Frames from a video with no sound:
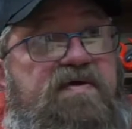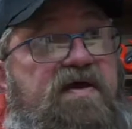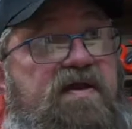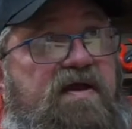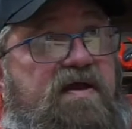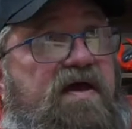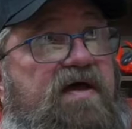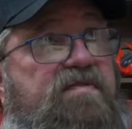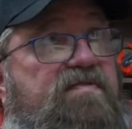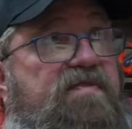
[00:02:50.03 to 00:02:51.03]
and I got
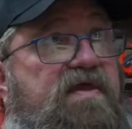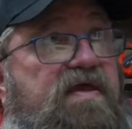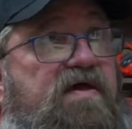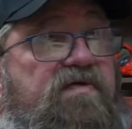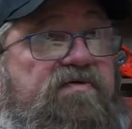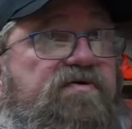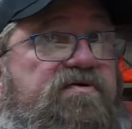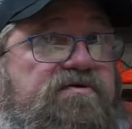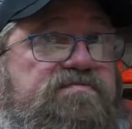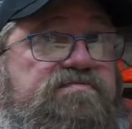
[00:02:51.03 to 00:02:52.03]
the other
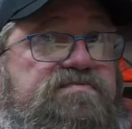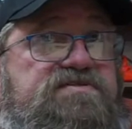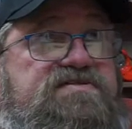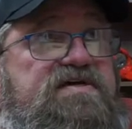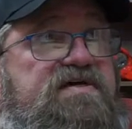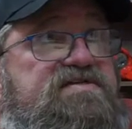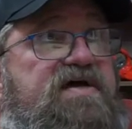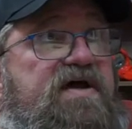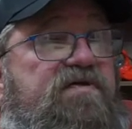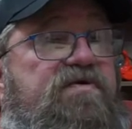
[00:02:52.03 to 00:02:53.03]
6
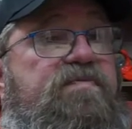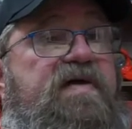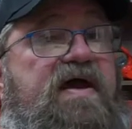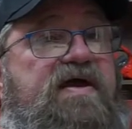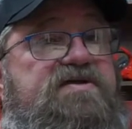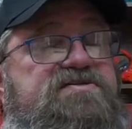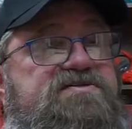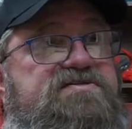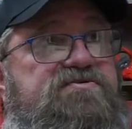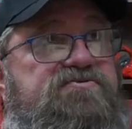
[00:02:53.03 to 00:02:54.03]
out of their
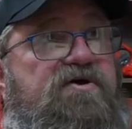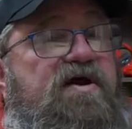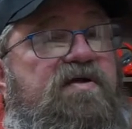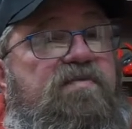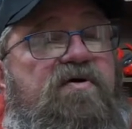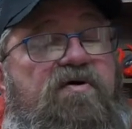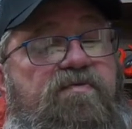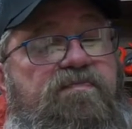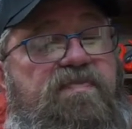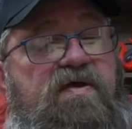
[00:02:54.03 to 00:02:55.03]
packages and tried them all.
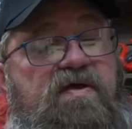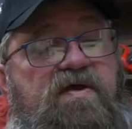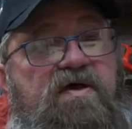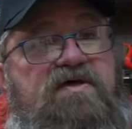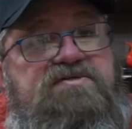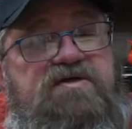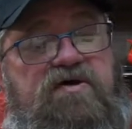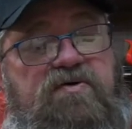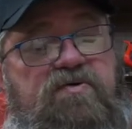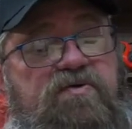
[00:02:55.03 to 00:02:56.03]

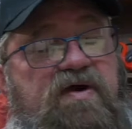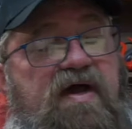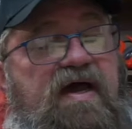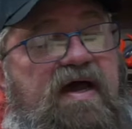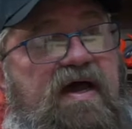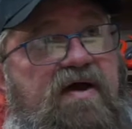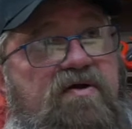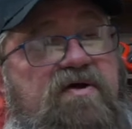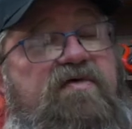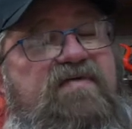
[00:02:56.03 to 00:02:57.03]
So out
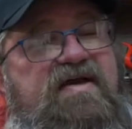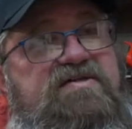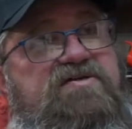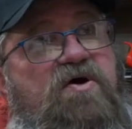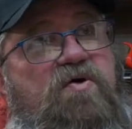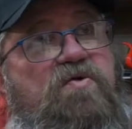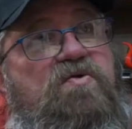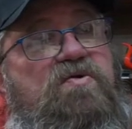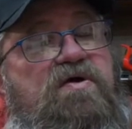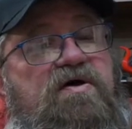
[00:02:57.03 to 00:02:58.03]
of a
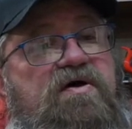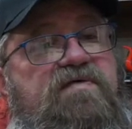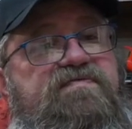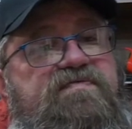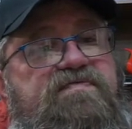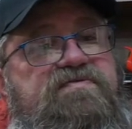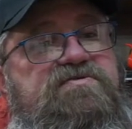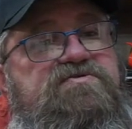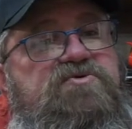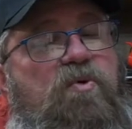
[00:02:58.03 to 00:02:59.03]
total of
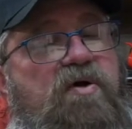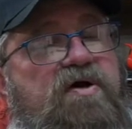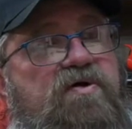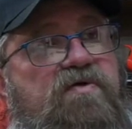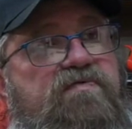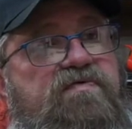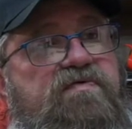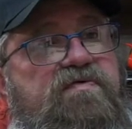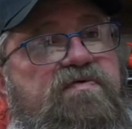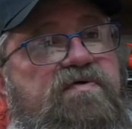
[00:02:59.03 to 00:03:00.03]
12
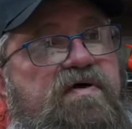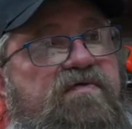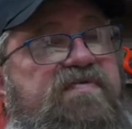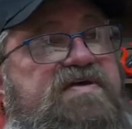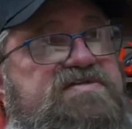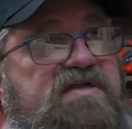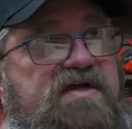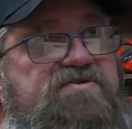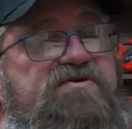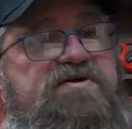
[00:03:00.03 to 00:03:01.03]
of these
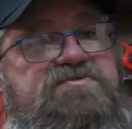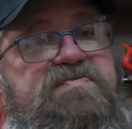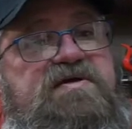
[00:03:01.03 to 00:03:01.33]
electronic speed